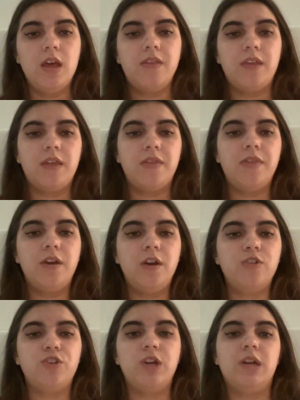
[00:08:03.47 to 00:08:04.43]
Then there
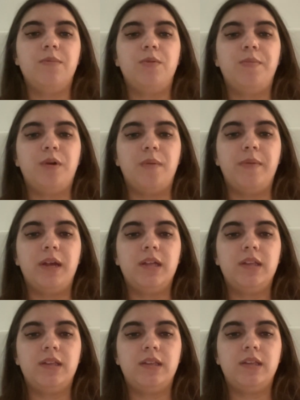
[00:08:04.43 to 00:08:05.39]
are tradable
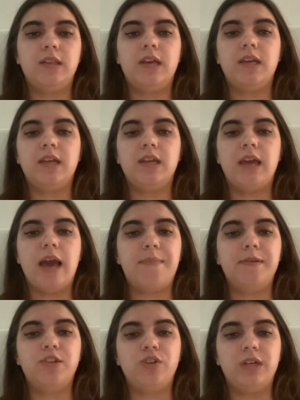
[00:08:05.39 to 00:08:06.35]
permits, like in
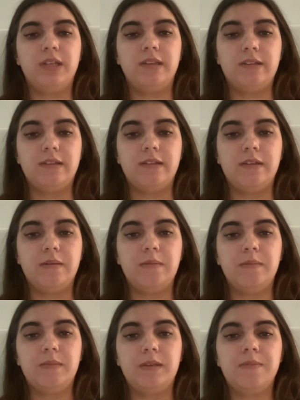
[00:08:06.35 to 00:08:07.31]
cap-and-trade
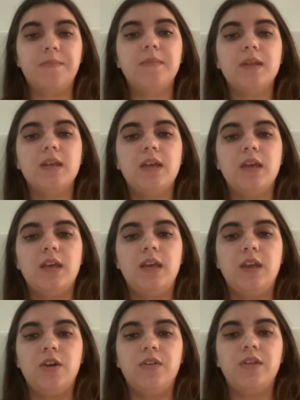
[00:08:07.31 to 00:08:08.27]
systems.
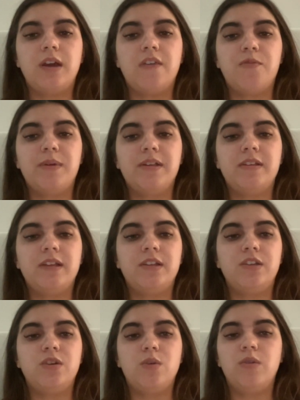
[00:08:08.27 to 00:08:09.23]
Here, the government sets a
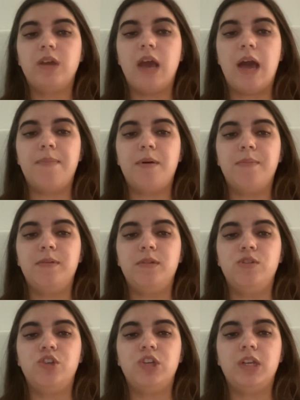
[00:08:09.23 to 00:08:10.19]
total cap on
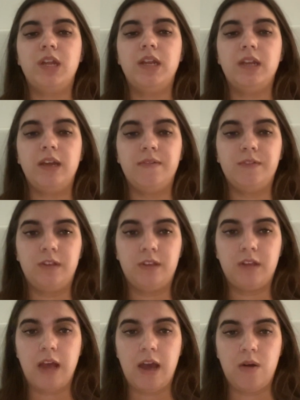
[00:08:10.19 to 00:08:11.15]
pollution and
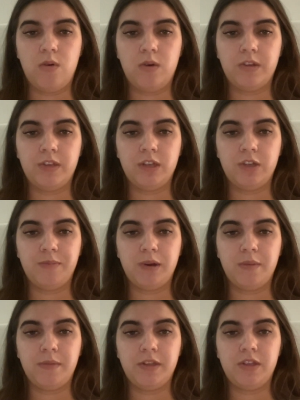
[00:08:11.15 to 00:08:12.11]
gives out or sells
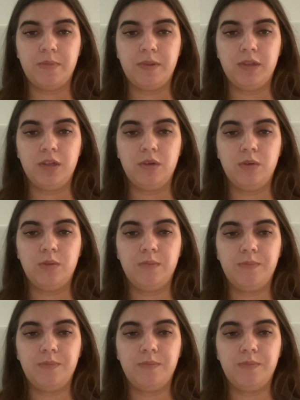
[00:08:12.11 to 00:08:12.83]
permits to pollute.